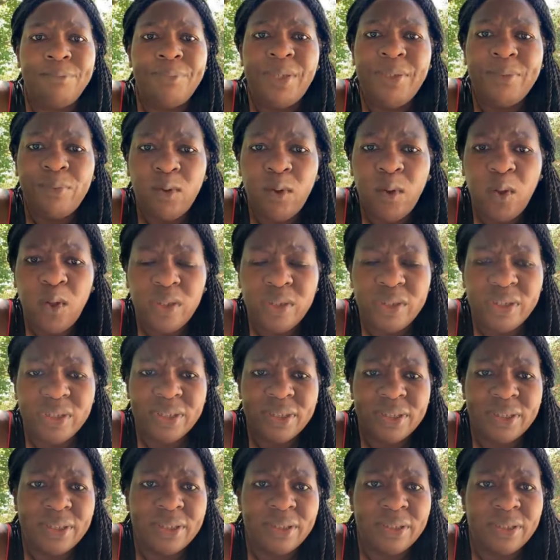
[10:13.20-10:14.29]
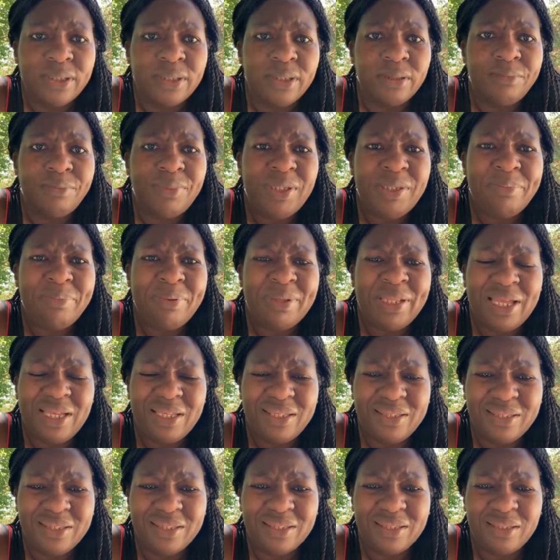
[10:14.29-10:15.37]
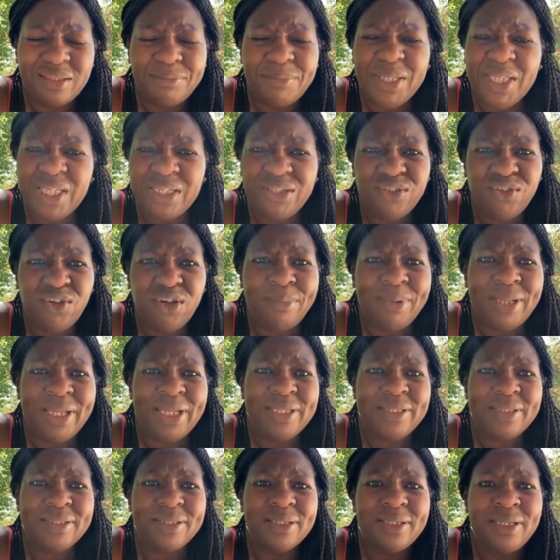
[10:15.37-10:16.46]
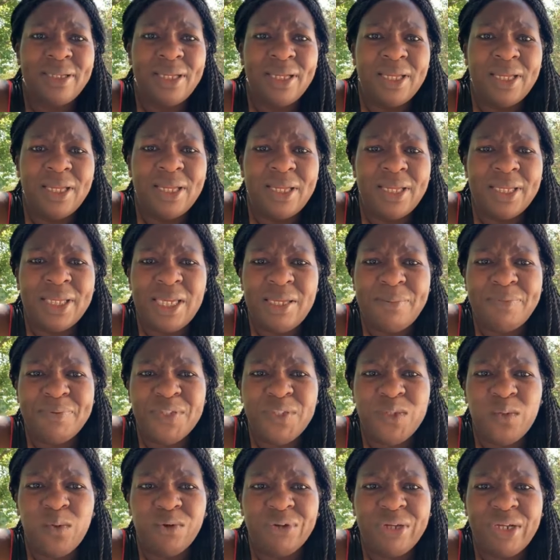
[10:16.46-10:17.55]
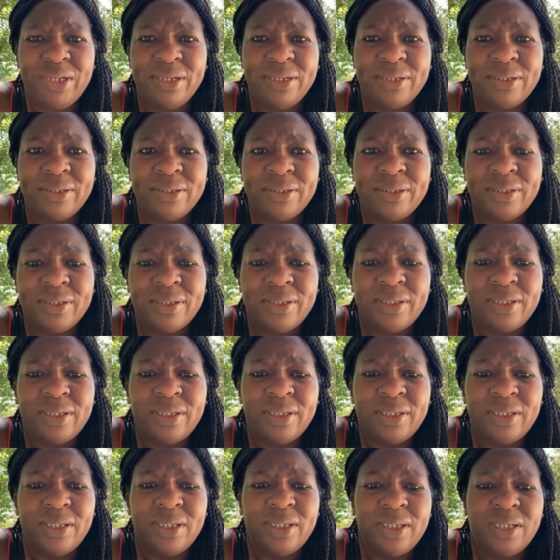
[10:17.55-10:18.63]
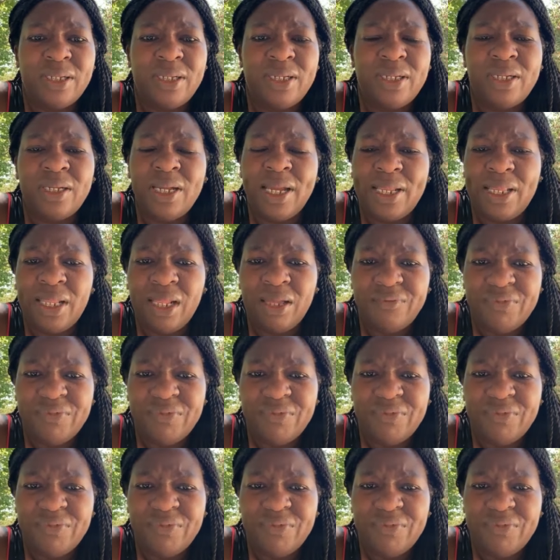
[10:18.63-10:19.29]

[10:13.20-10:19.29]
be bold, be blessed, because you're blessed. Keep soaring. God